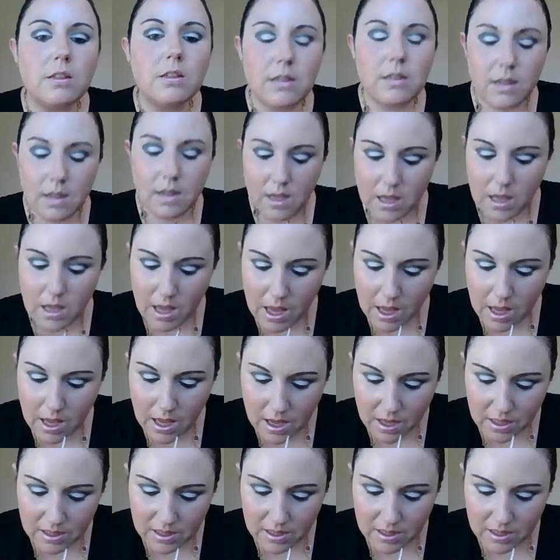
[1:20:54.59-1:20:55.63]
See?
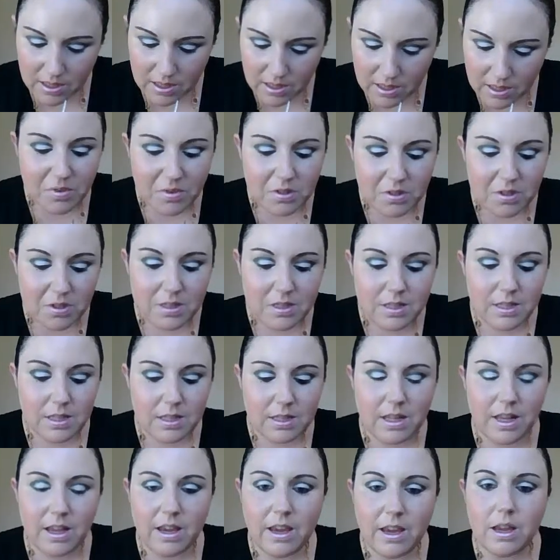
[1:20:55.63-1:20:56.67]
It's almost
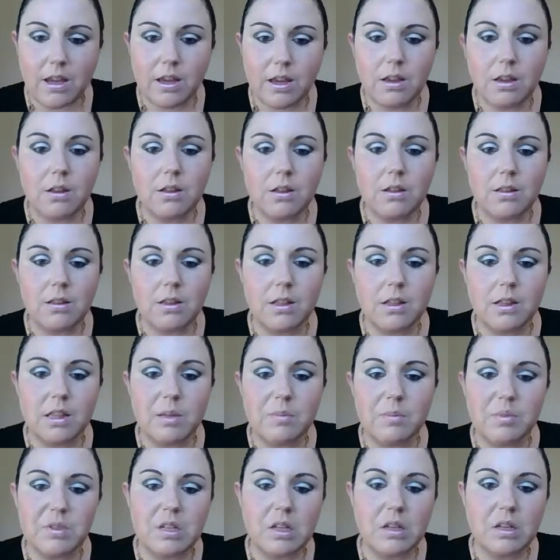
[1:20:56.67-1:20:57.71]
like the
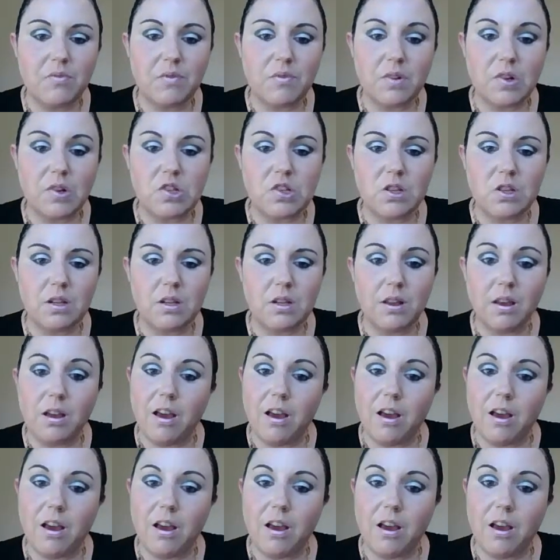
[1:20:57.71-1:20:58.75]
lipstick version
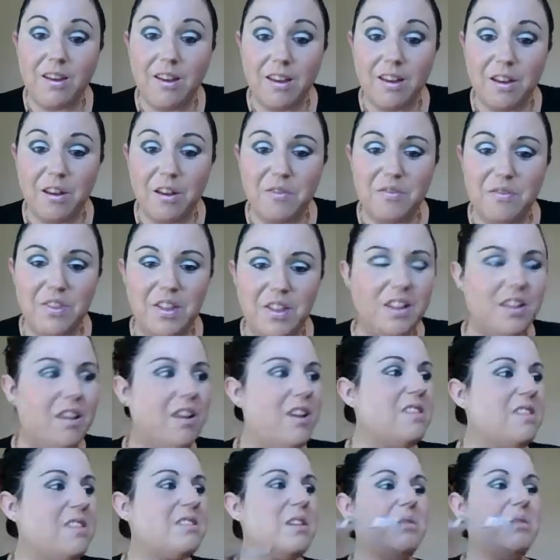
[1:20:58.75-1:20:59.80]
of the
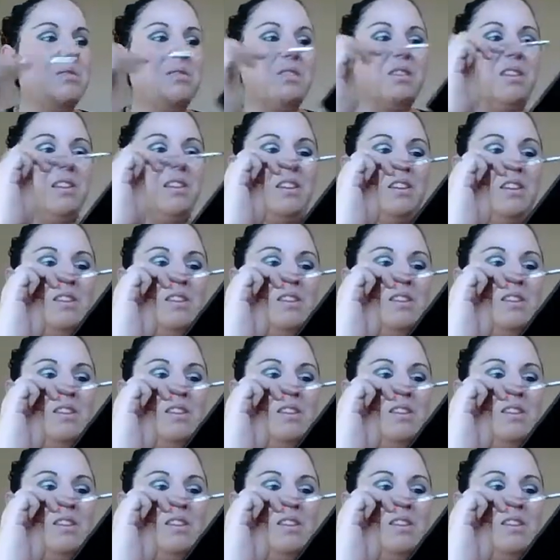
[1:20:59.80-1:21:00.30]
gloss I was going to